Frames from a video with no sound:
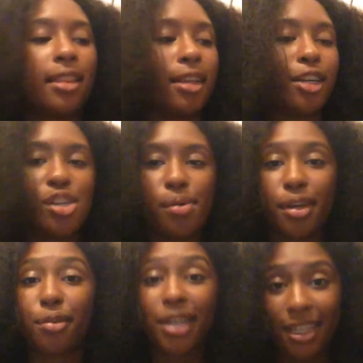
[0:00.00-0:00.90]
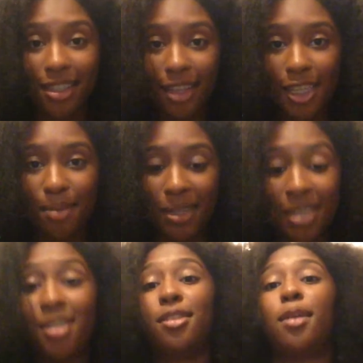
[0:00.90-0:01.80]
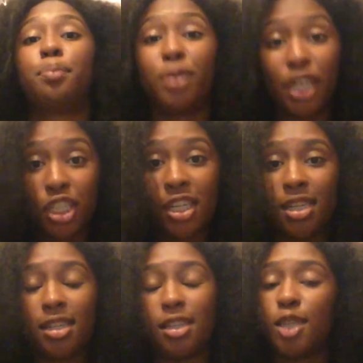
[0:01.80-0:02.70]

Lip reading: There's no ingredients list because these are brushes and